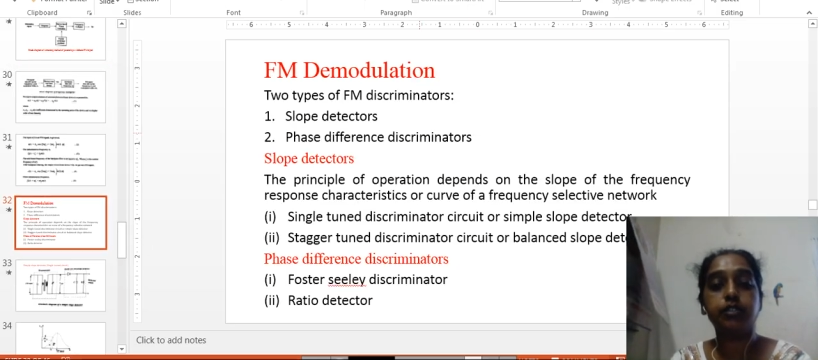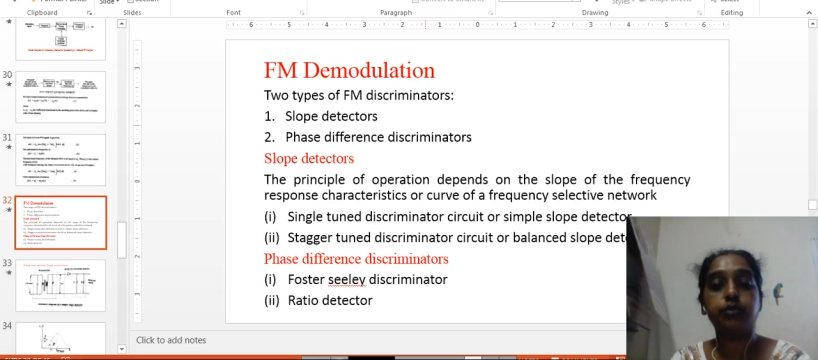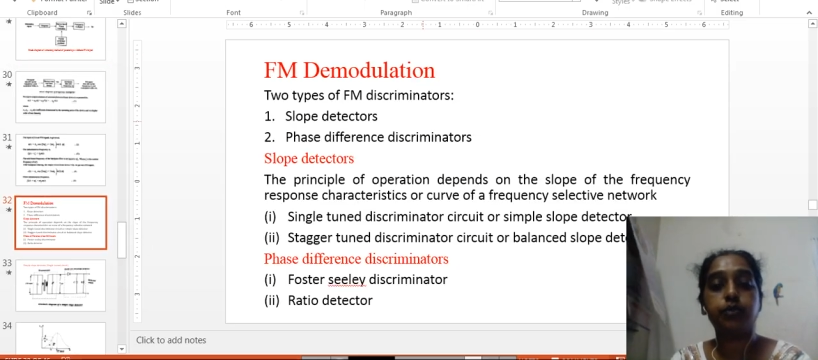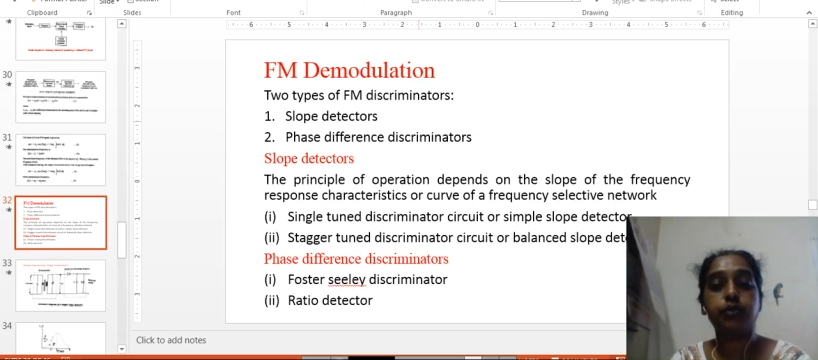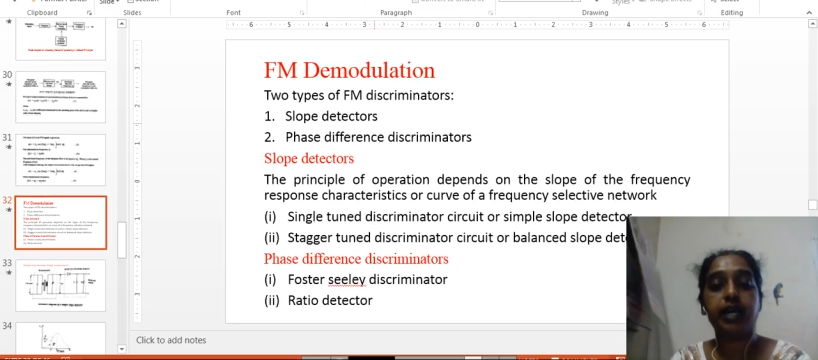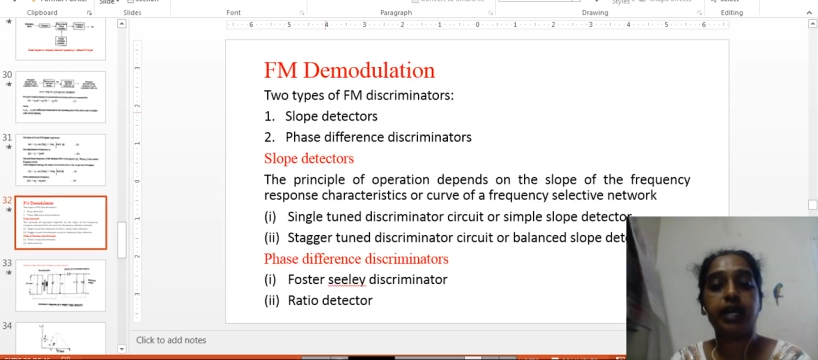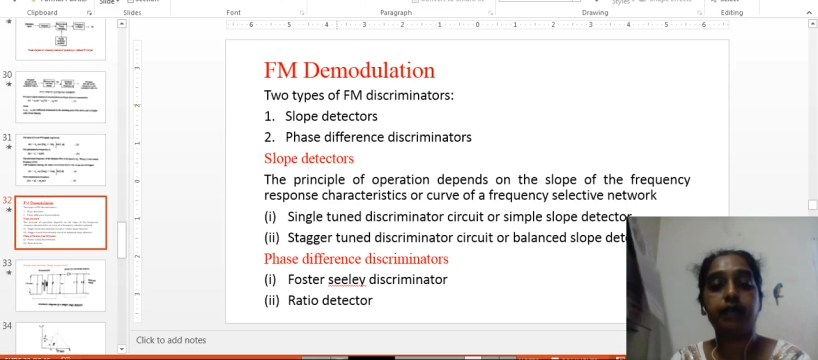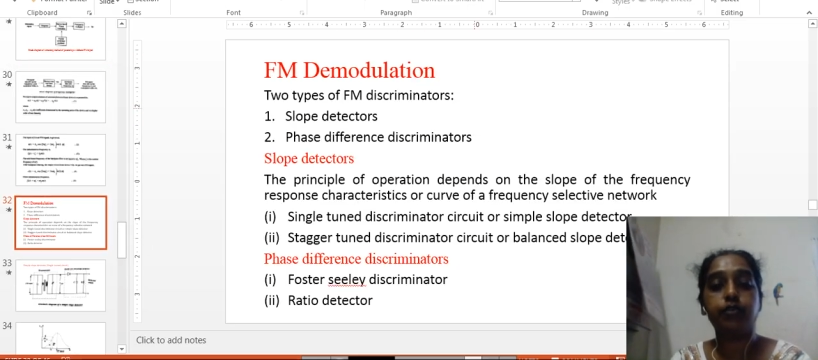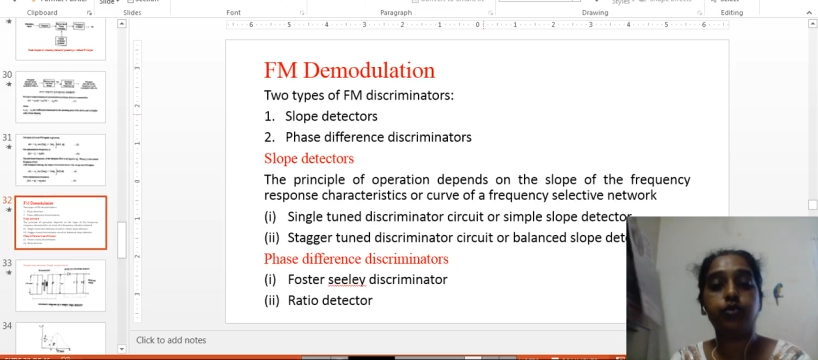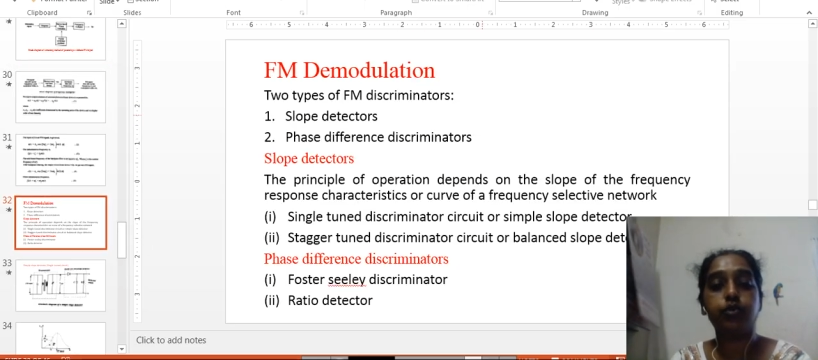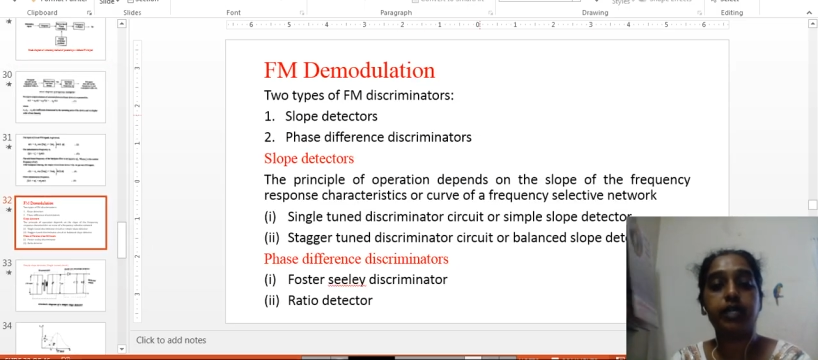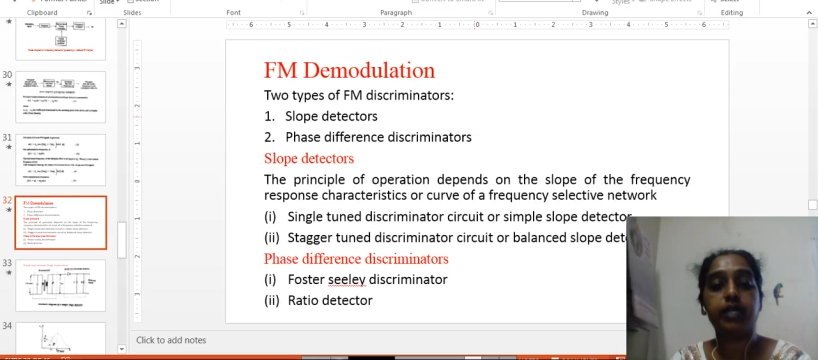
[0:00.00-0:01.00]
we have
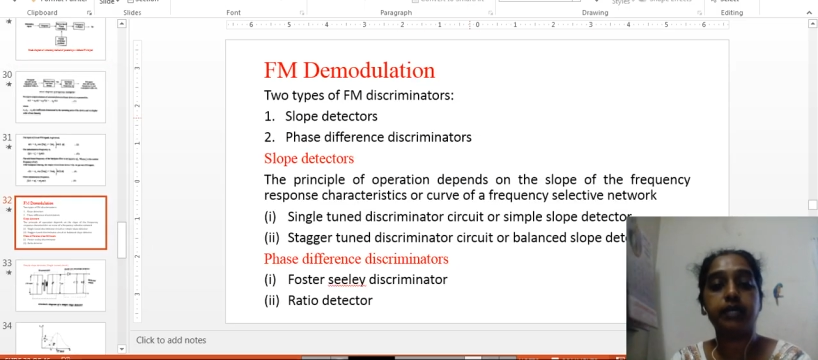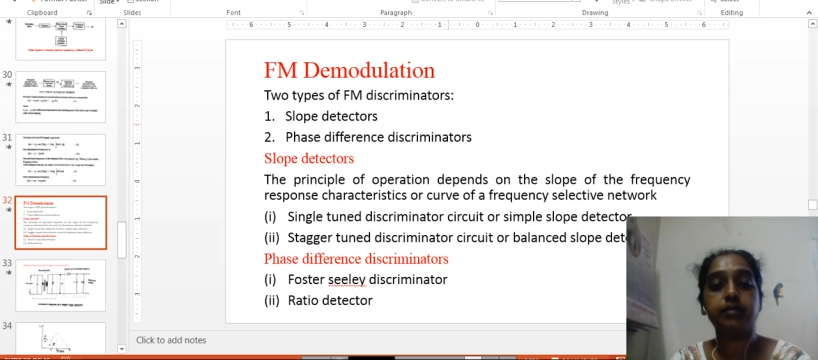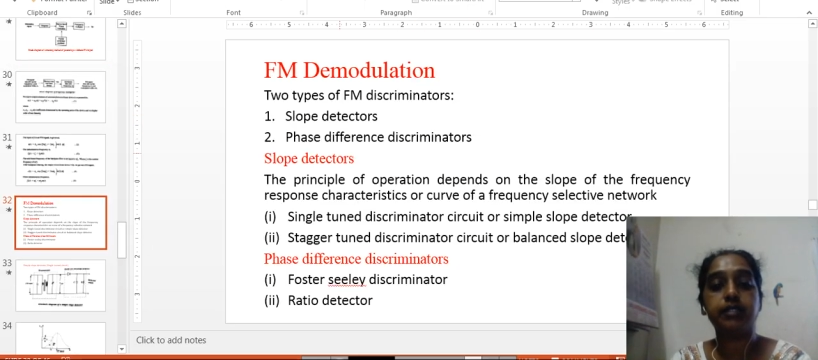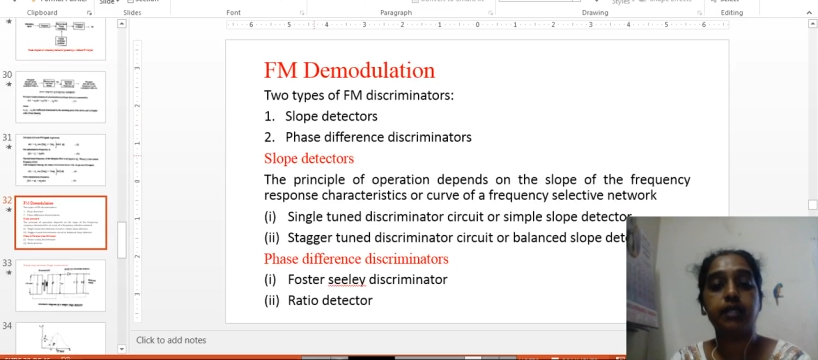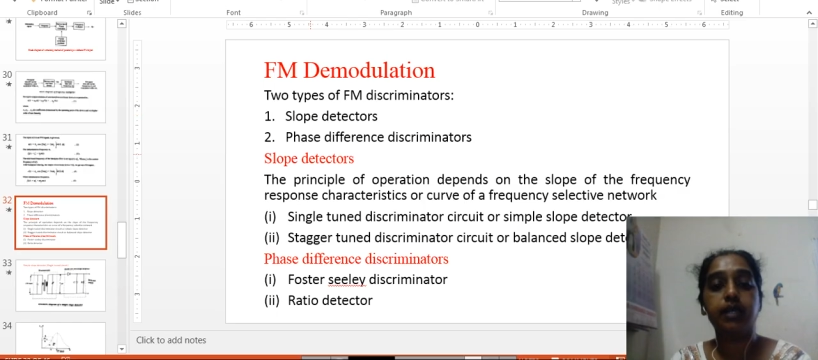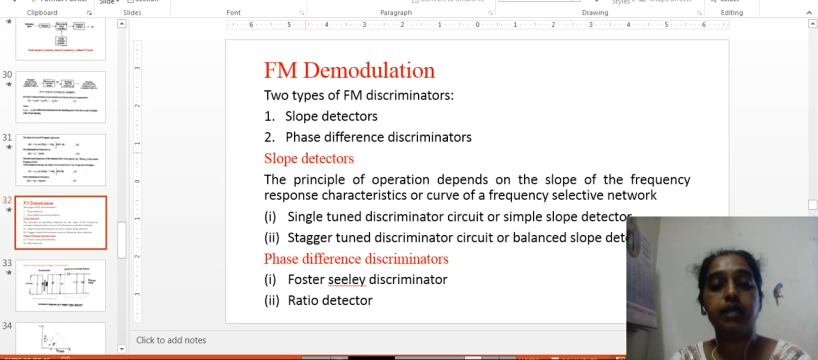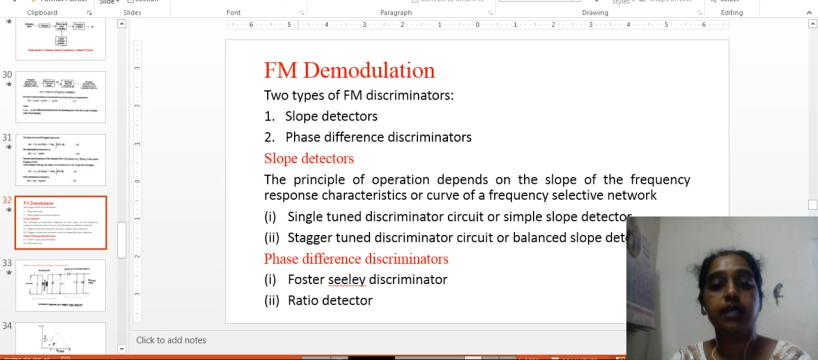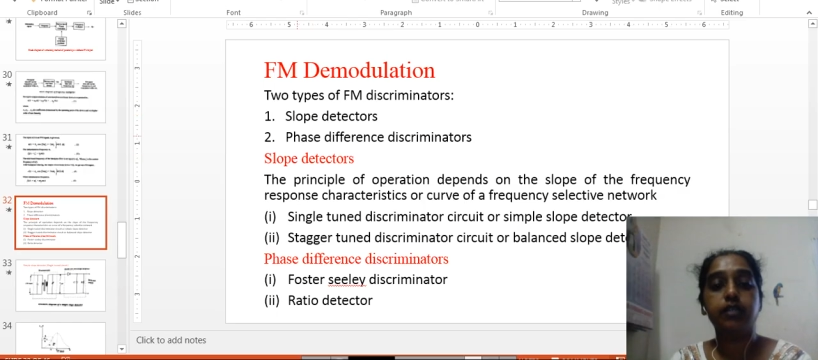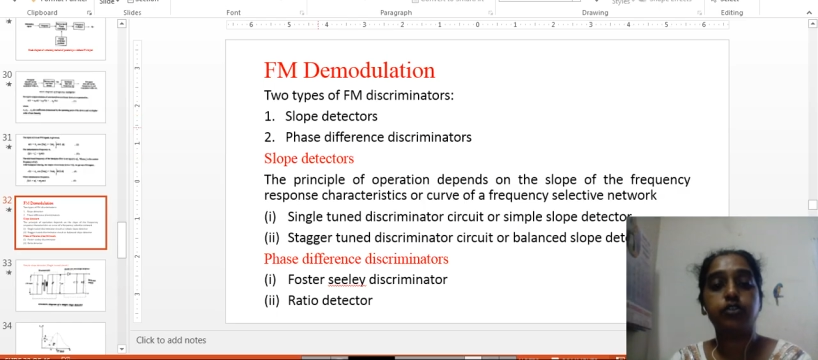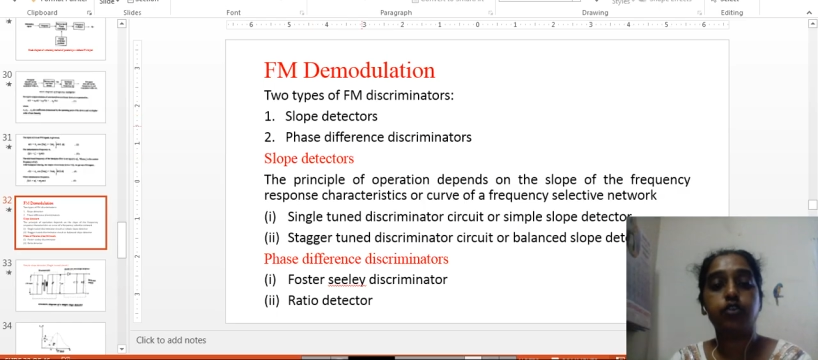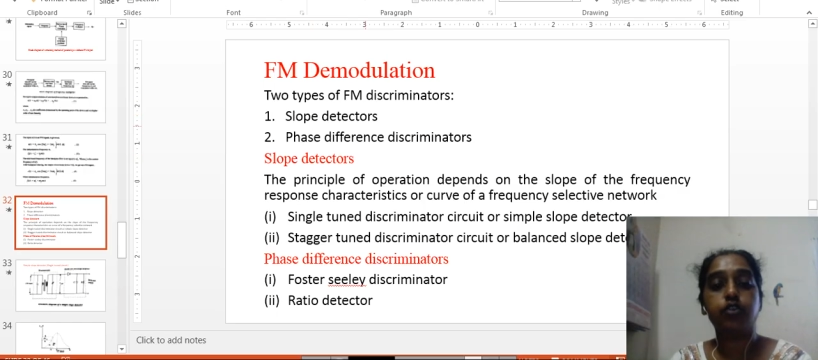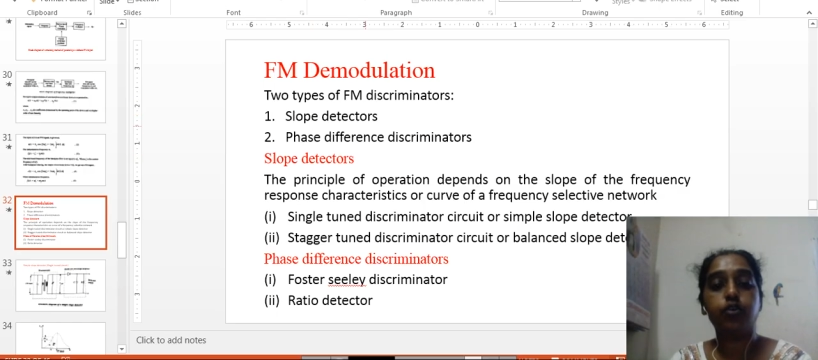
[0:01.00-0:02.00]
two types,
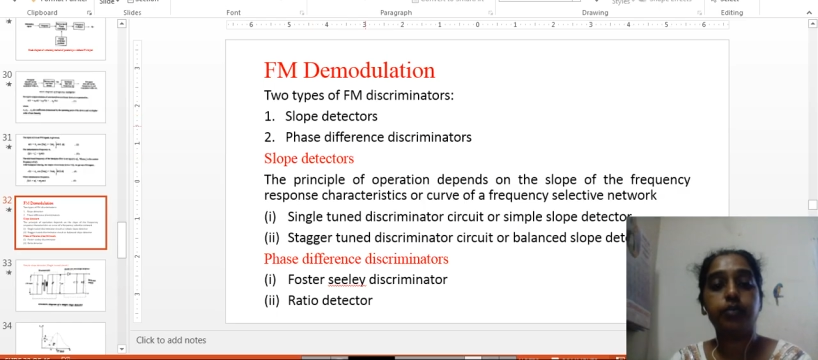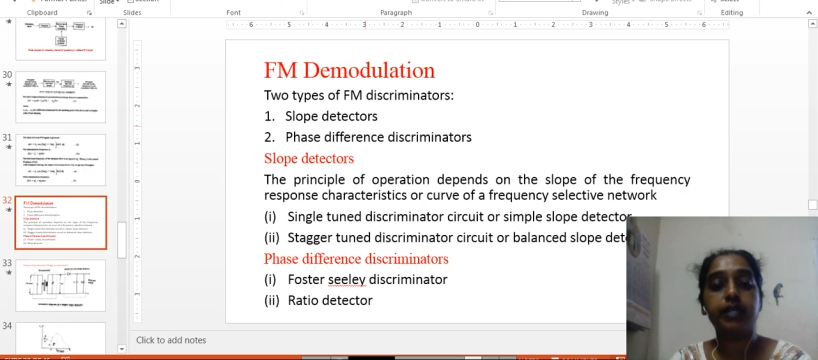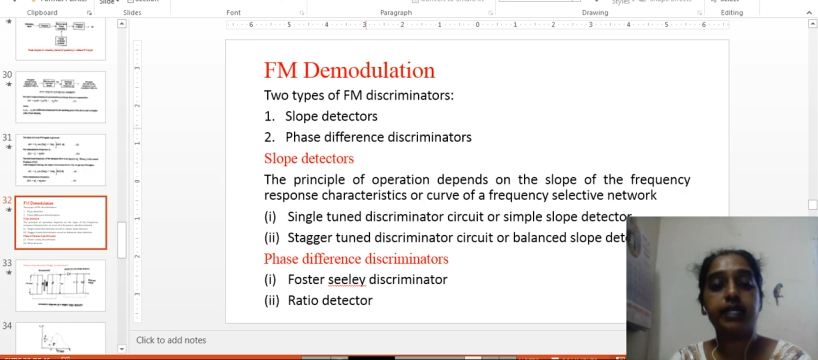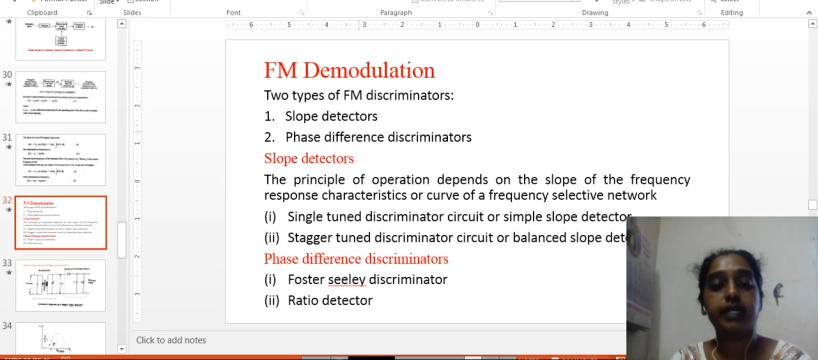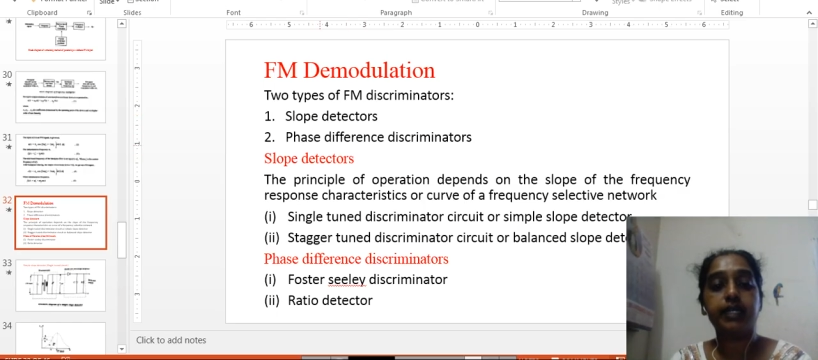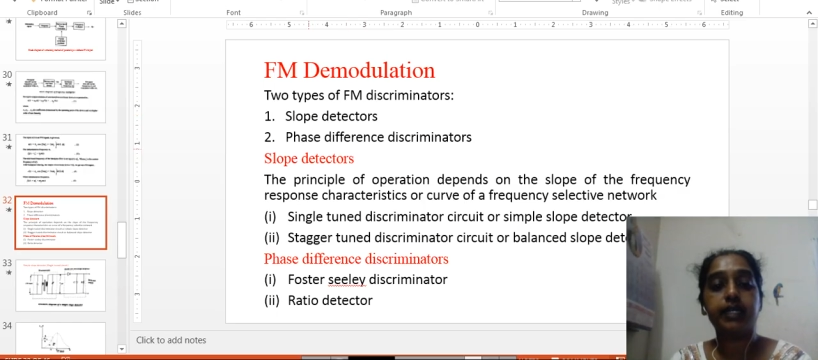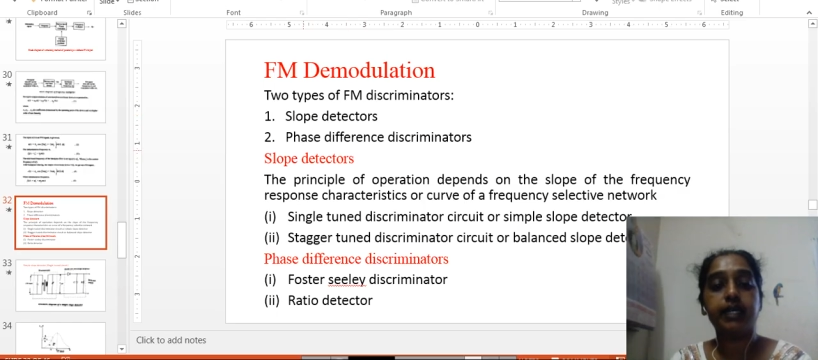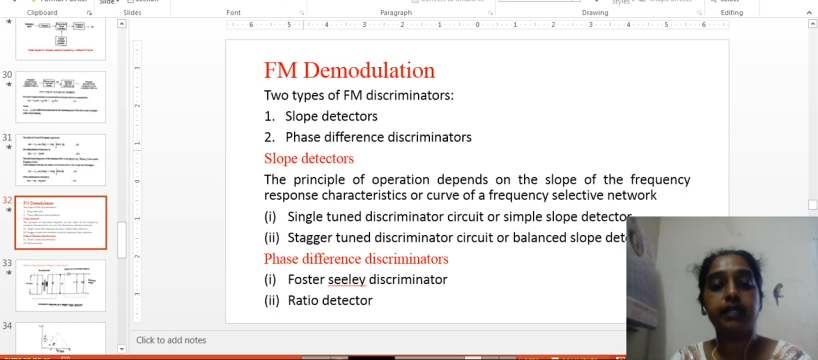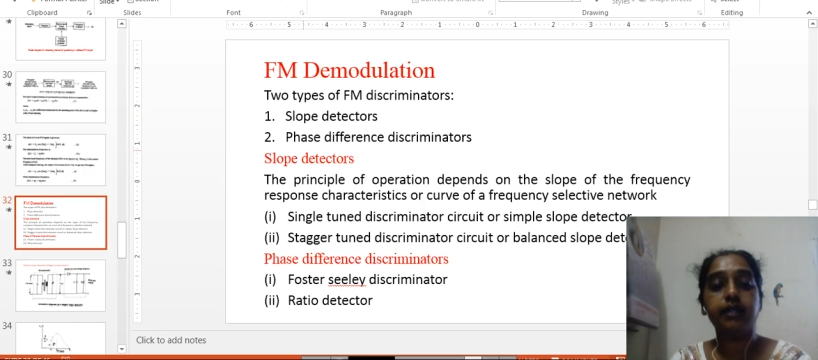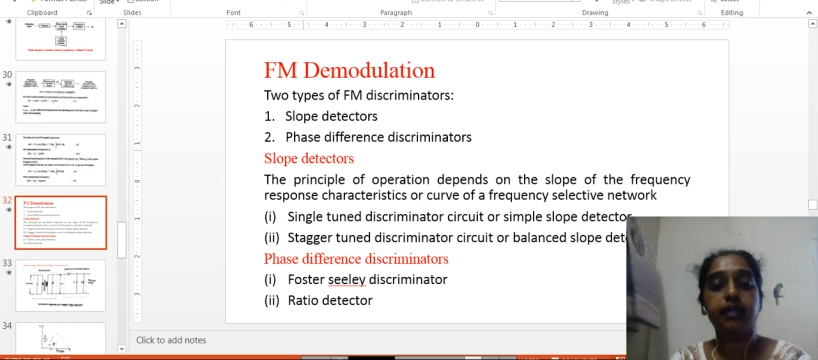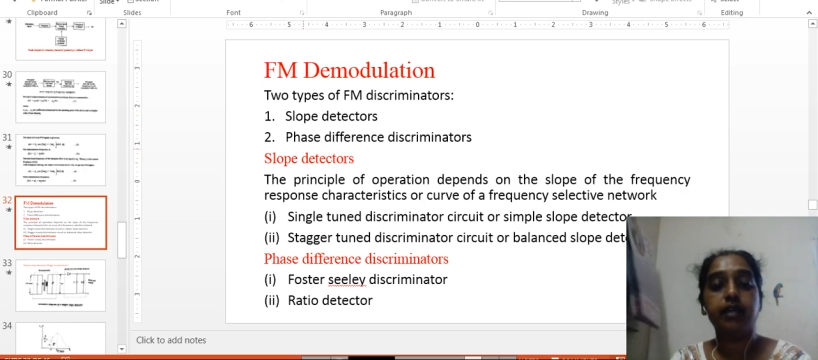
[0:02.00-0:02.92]
slope detector,